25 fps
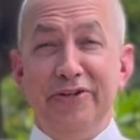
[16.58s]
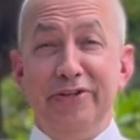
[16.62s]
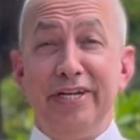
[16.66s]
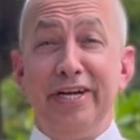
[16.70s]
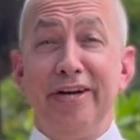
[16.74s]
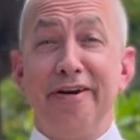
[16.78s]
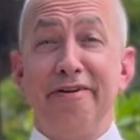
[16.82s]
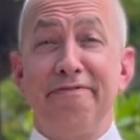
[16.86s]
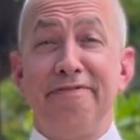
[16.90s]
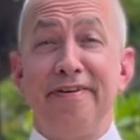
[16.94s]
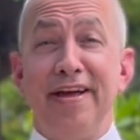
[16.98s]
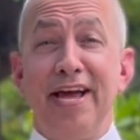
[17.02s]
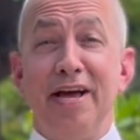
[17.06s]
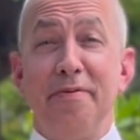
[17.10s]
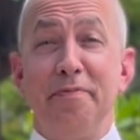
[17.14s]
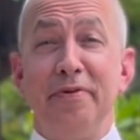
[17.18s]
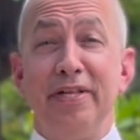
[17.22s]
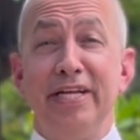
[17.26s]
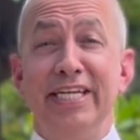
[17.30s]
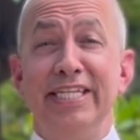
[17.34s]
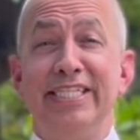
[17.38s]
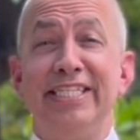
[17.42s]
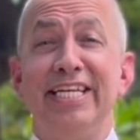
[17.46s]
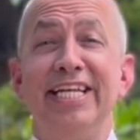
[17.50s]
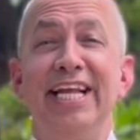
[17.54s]
you, dear
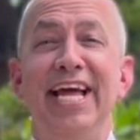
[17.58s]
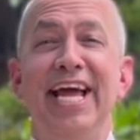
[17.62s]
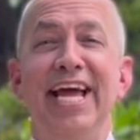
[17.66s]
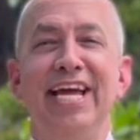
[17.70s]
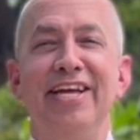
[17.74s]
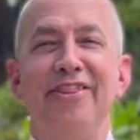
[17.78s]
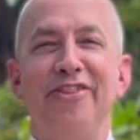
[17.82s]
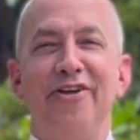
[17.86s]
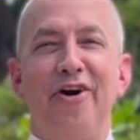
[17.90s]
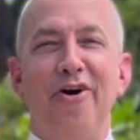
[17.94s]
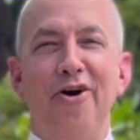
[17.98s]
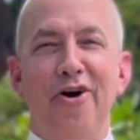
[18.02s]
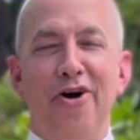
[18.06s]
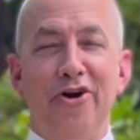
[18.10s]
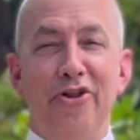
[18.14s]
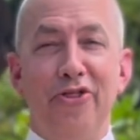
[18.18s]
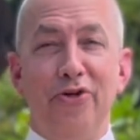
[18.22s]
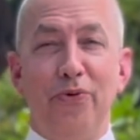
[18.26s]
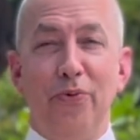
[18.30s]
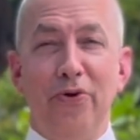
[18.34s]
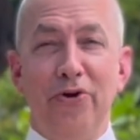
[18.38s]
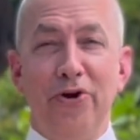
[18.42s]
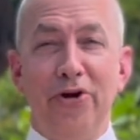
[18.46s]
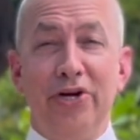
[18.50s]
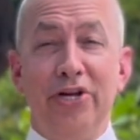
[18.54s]
family. Today in the Heart of
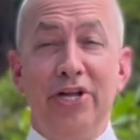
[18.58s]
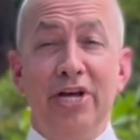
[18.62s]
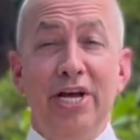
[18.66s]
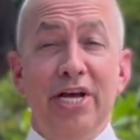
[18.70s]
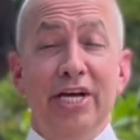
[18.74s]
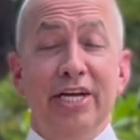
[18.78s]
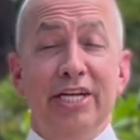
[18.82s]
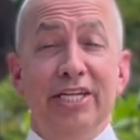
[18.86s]
the Word,